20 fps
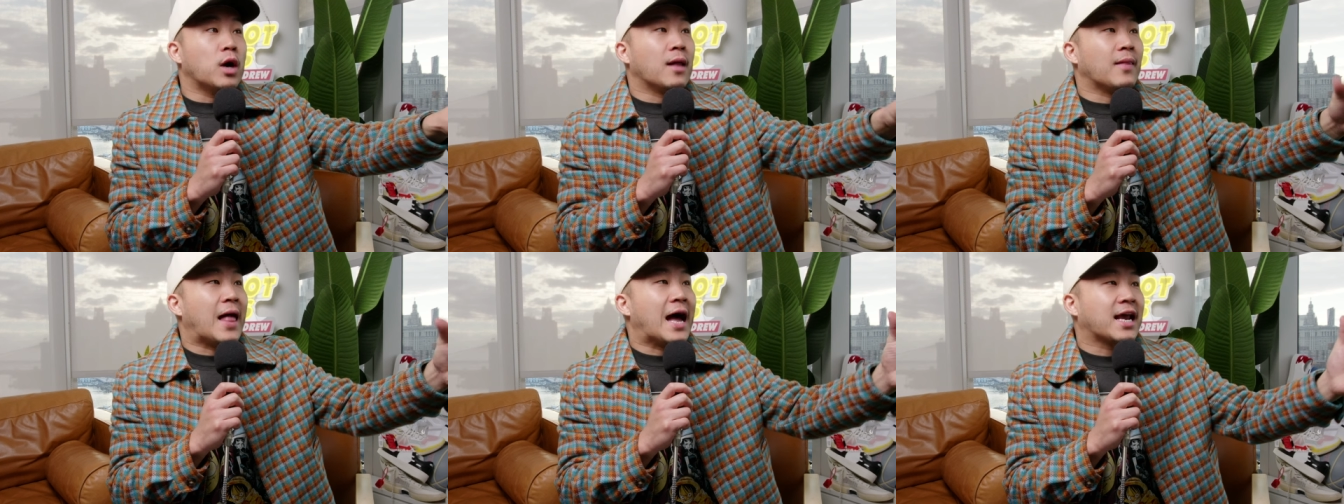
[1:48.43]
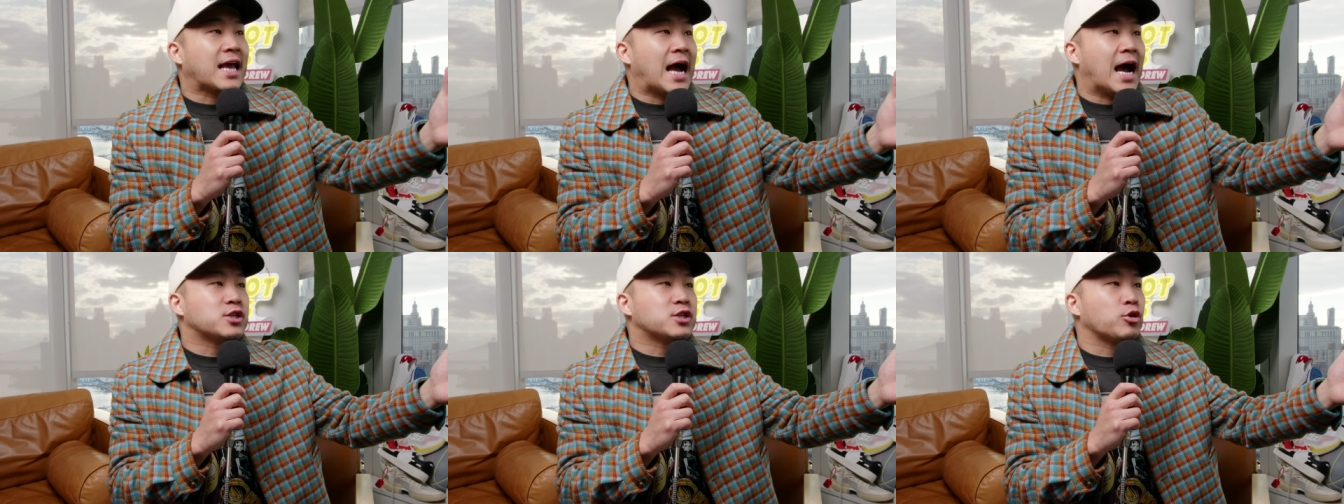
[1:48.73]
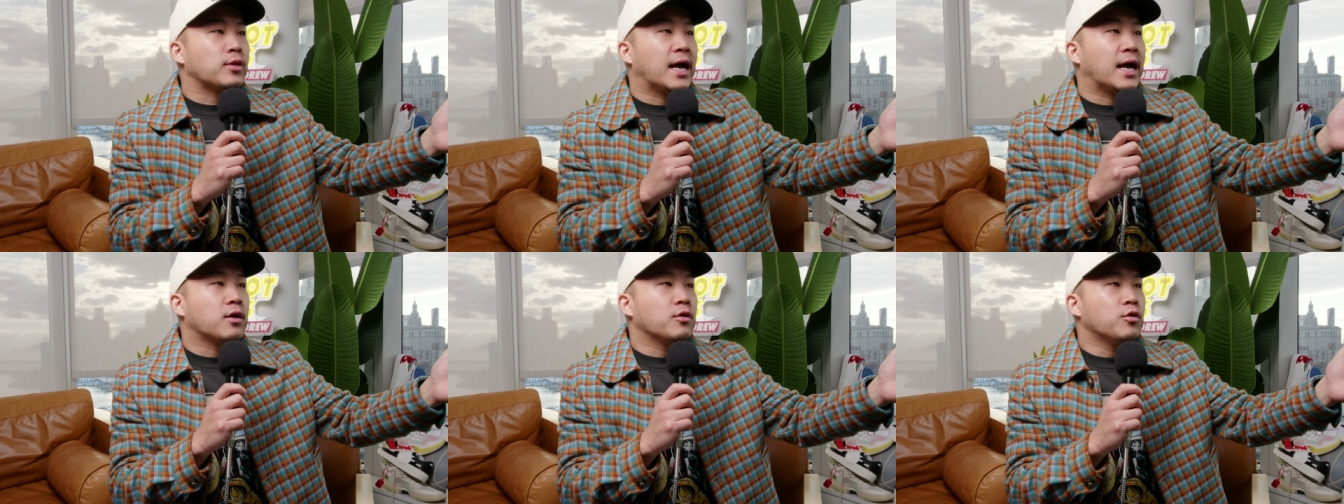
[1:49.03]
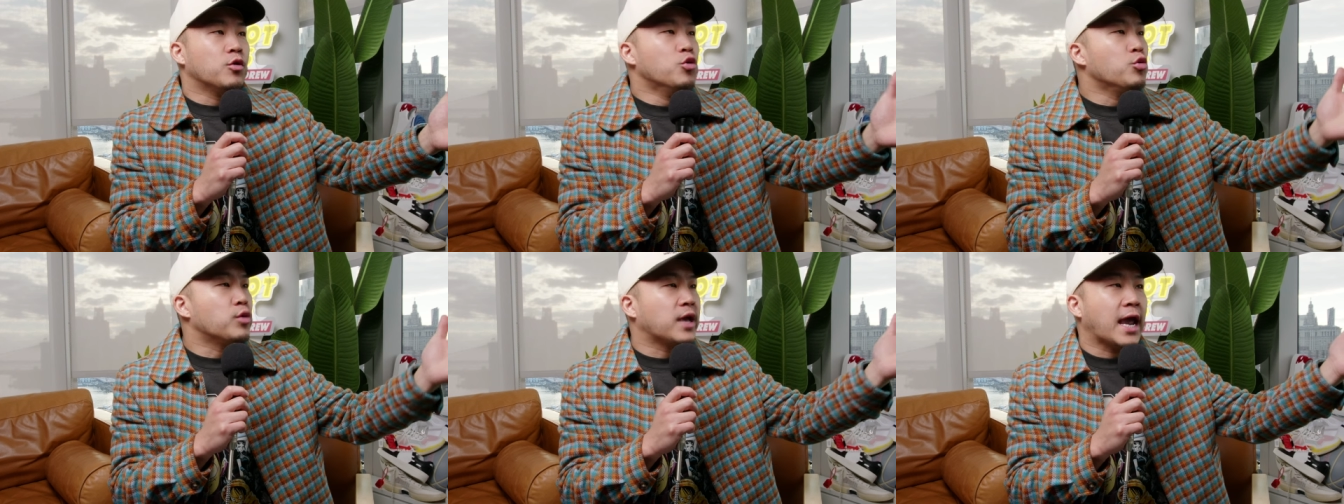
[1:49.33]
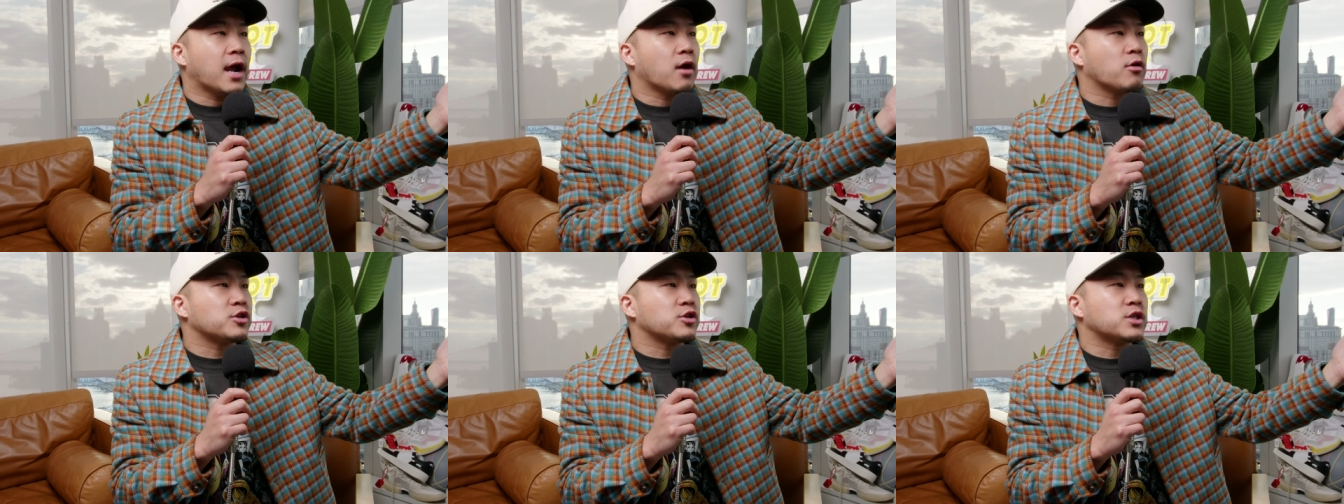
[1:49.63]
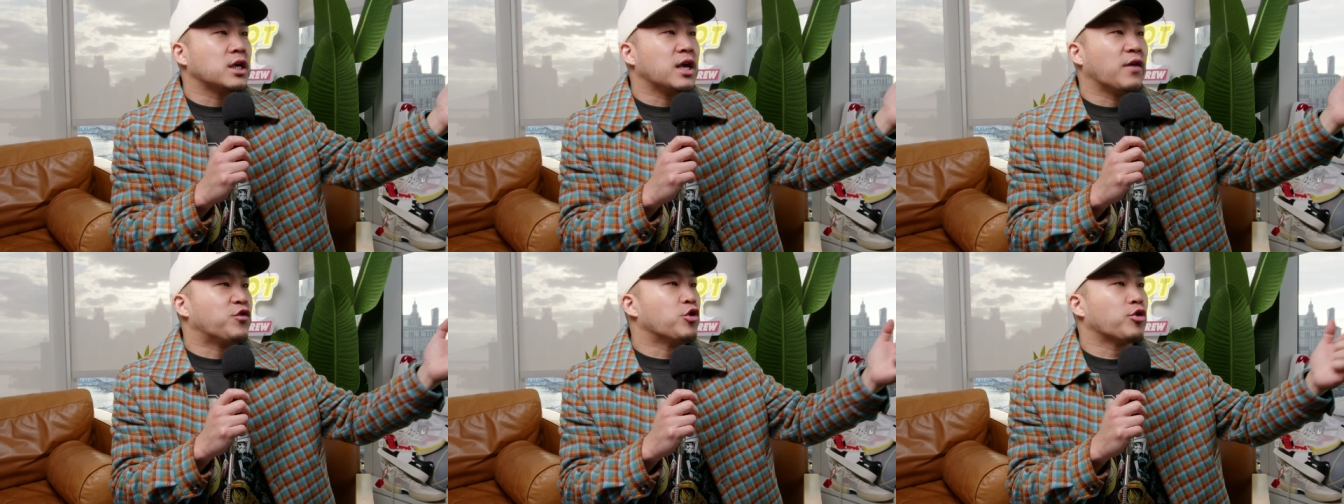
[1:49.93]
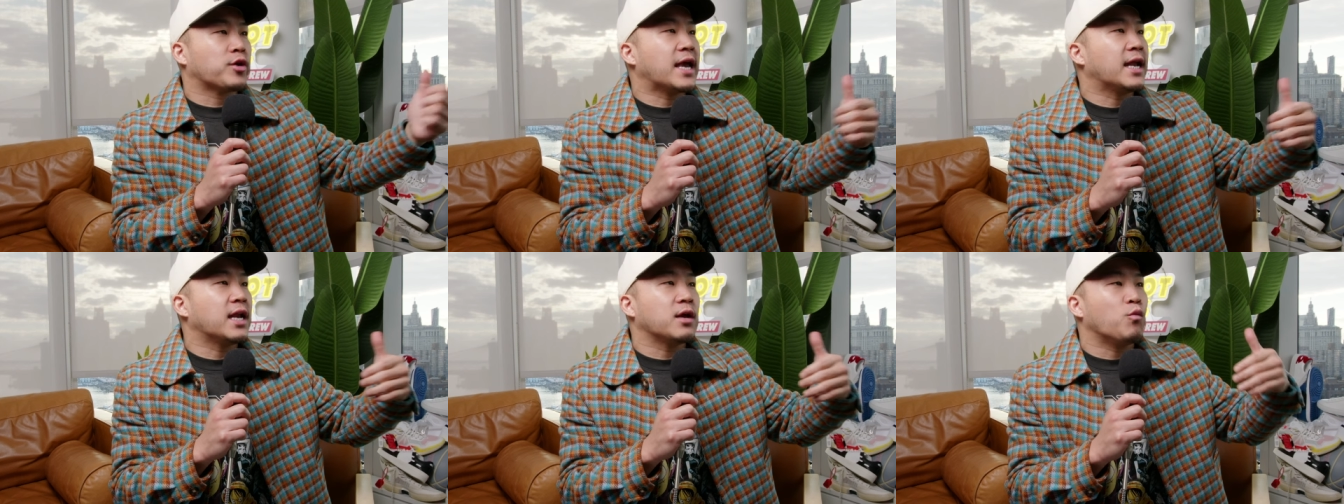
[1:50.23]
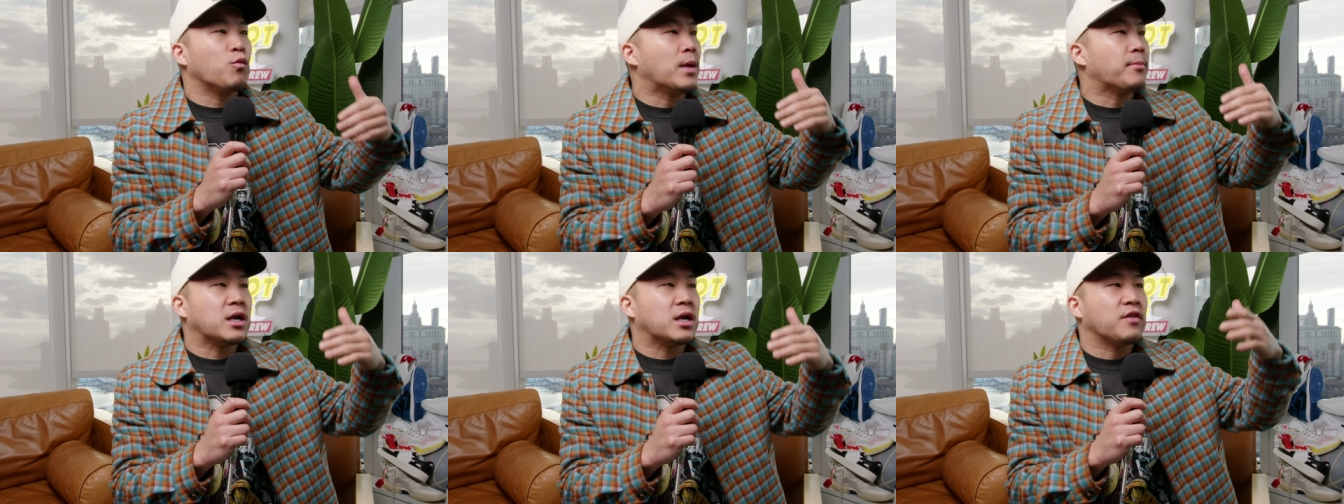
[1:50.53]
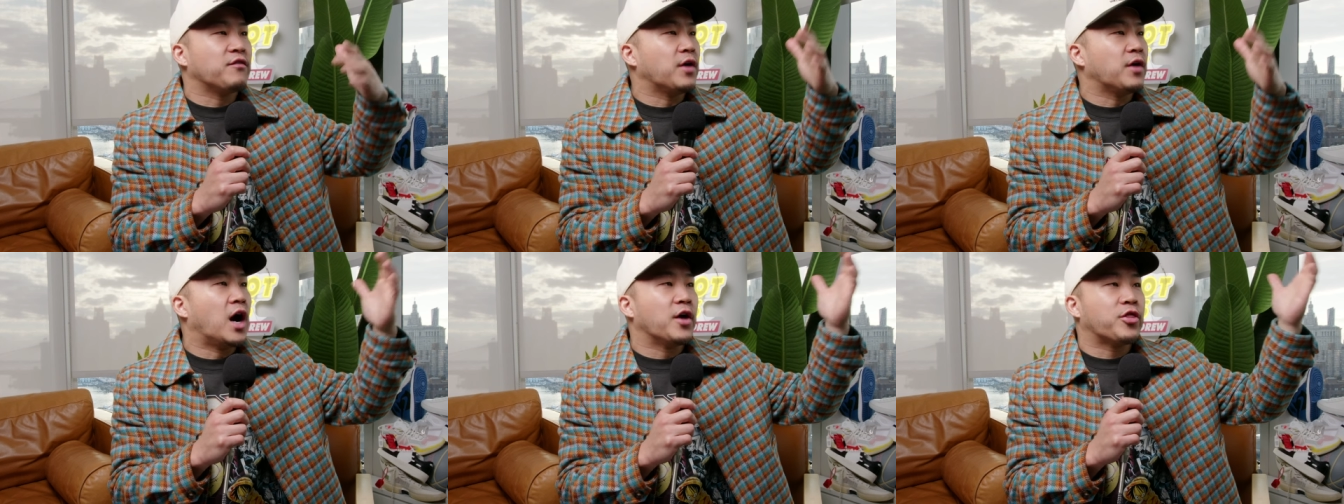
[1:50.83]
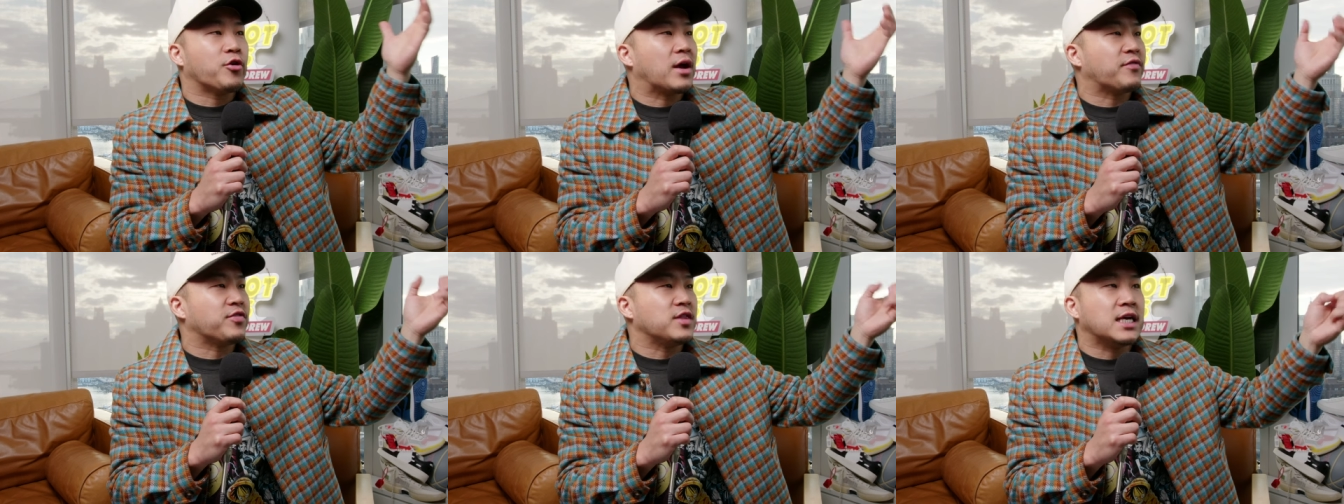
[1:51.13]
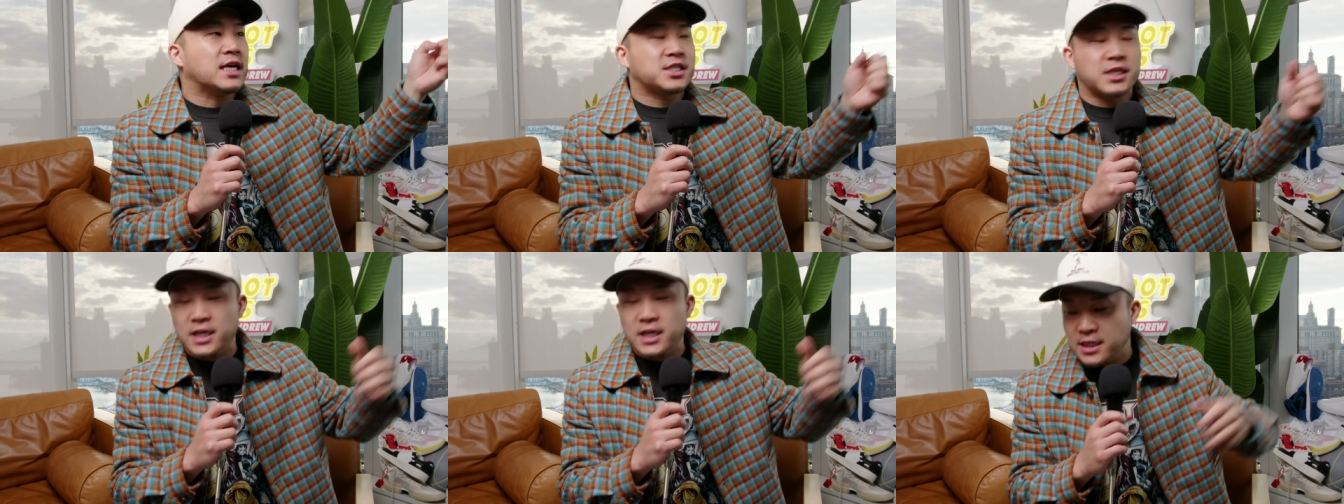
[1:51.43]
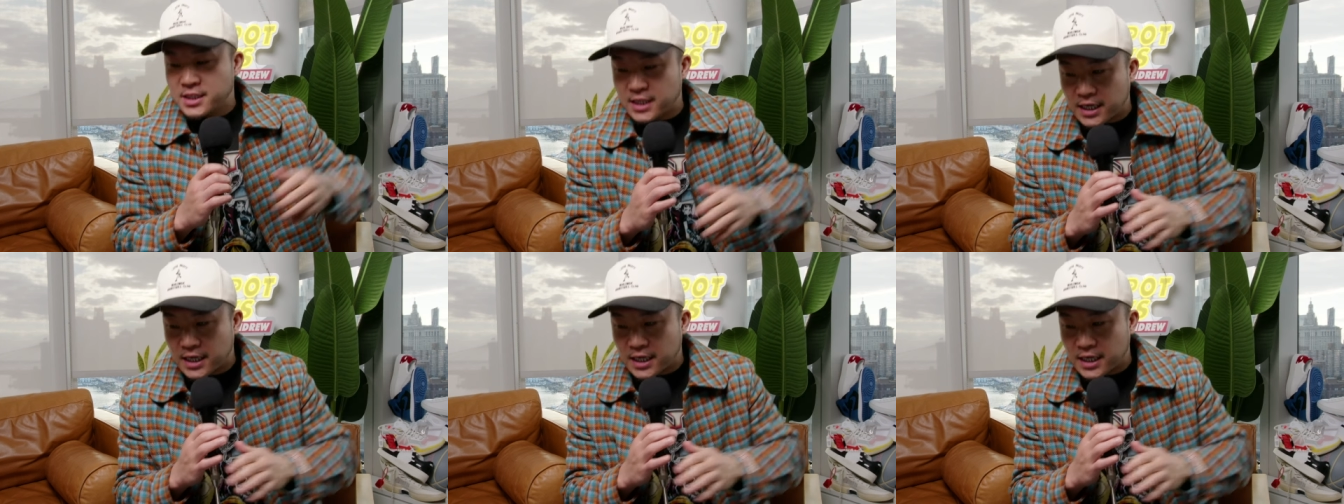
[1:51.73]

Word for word: A lot of guys are like, who cares if you're getting women of other ethnicities?